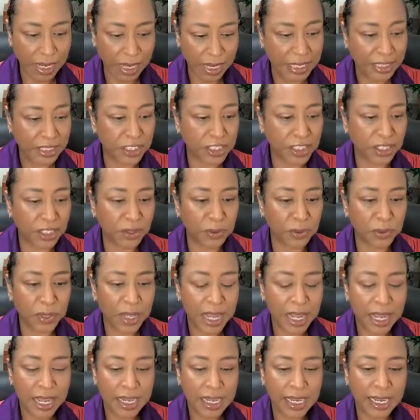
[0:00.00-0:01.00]
and so
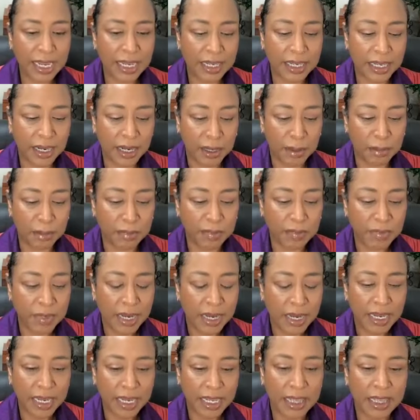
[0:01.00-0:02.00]
in um,
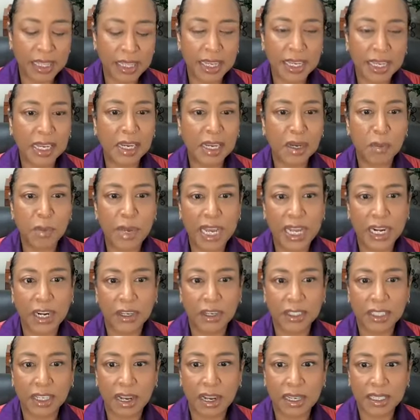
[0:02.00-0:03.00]
in thinking about
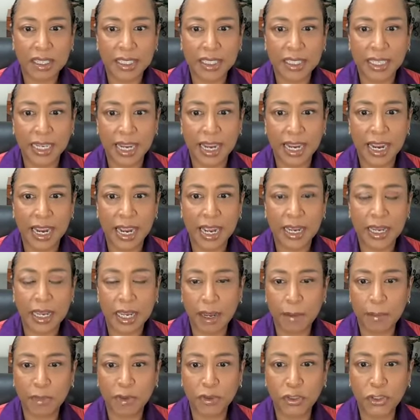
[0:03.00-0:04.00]
our talk today I,
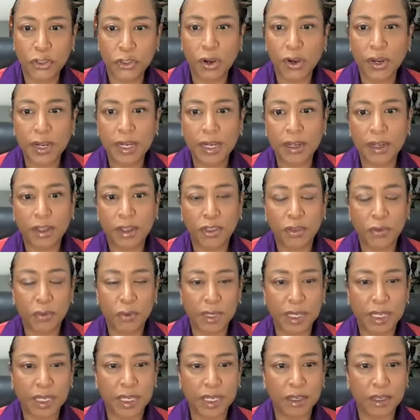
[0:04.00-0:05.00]
i'm drawing on
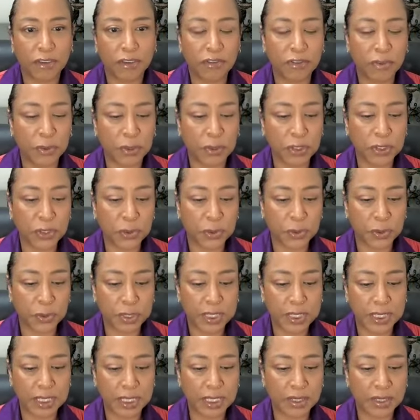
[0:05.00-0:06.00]
three or four
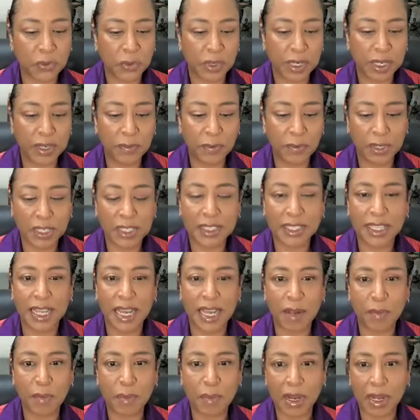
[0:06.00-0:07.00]
sources one was
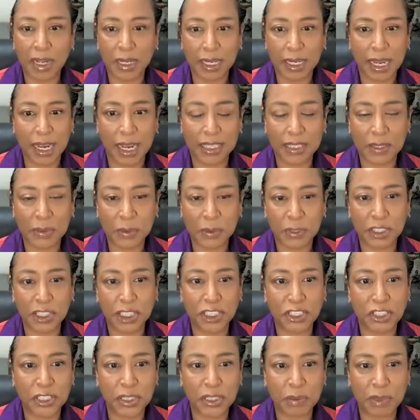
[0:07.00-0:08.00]
that podcast which
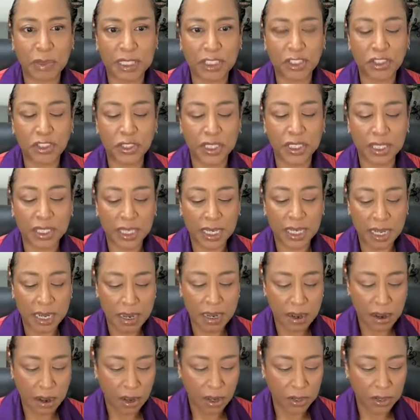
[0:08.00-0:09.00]
i just mentioned
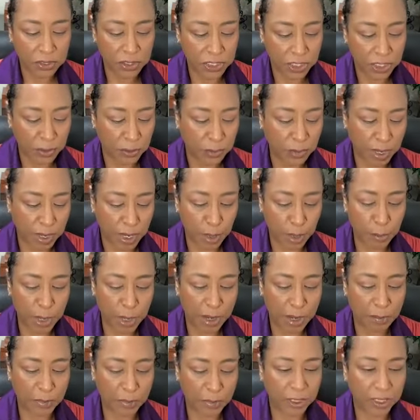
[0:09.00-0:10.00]
also um,
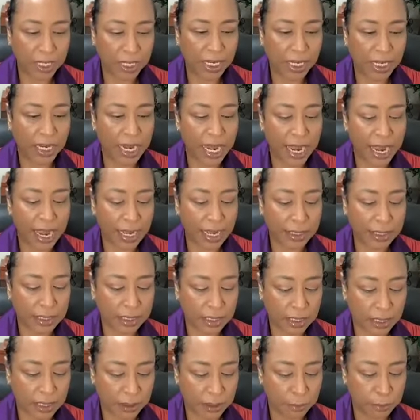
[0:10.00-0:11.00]
i'm looking
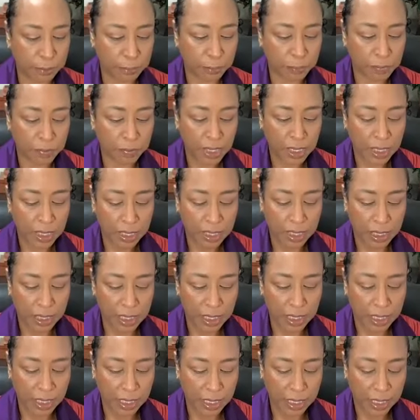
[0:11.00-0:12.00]
at um,
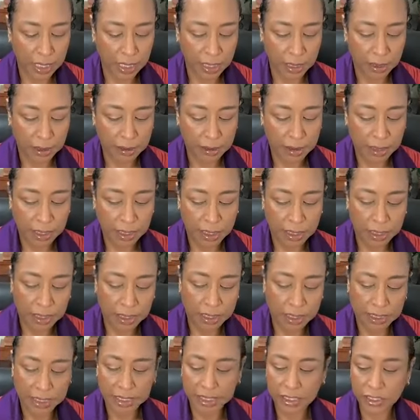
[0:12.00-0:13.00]
the uh,
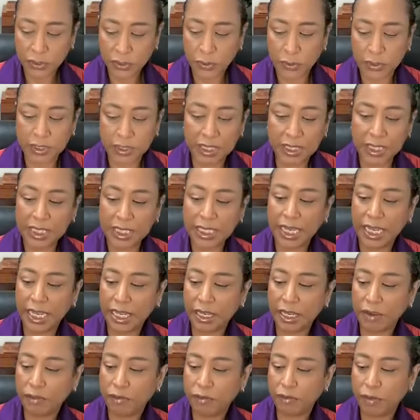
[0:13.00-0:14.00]
the discourse
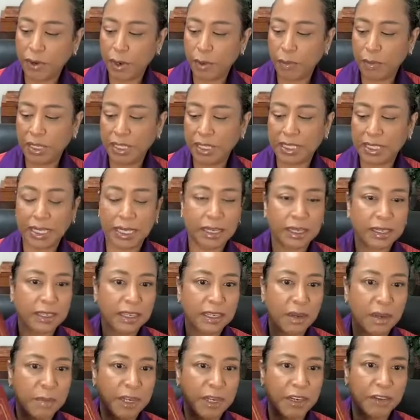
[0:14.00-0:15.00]
10 from the
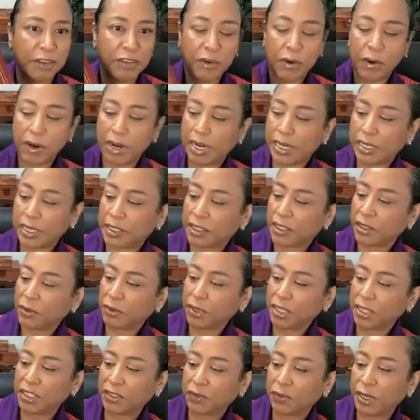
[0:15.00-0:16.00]
second coming of christ the
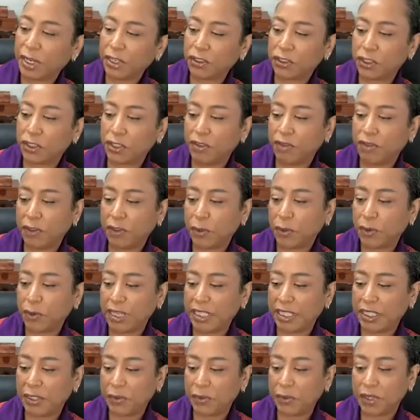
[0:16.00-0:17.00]
resurrection of the
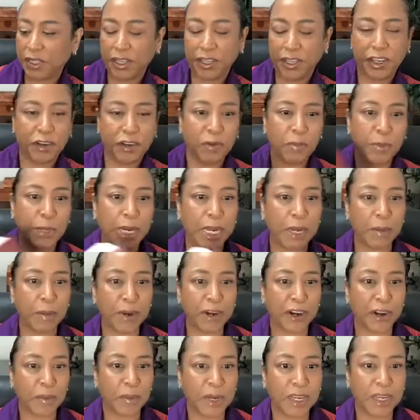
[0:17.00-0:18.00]
christ within you by
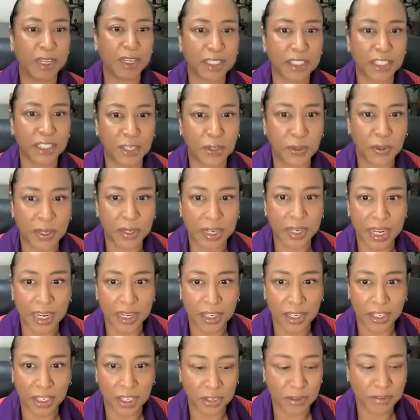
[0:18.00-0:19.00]
paramahansa
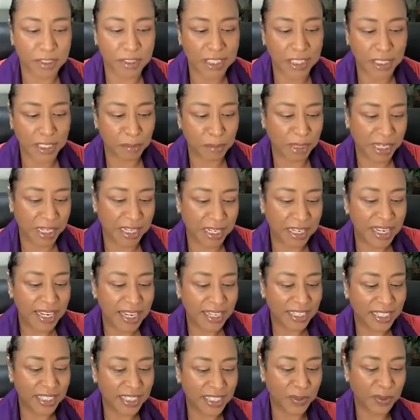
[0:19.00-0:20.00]
yogananda you've seen me
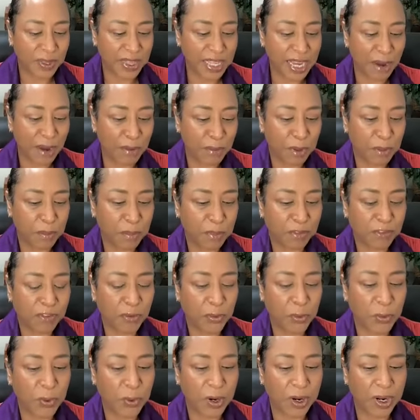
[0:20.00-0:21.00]
deal with that one
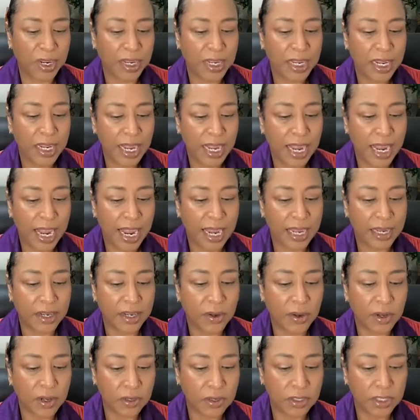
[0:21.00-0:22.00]
before
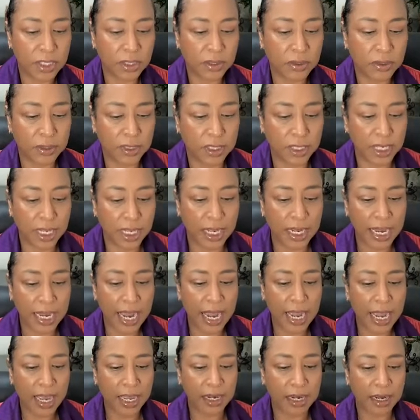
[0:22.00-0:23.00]
and also looking
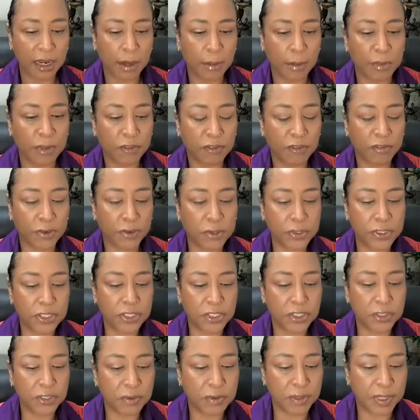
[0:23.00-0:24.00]
at um, the
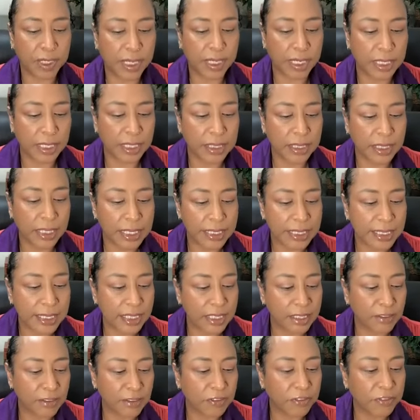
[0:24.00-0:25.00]
first degree
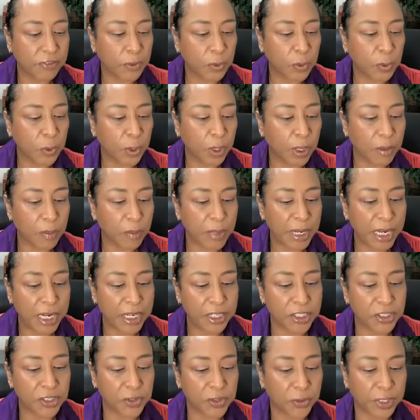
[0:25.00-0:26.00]
lesson four,
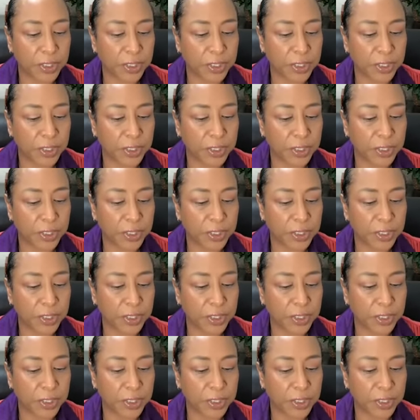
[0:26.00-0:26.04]
page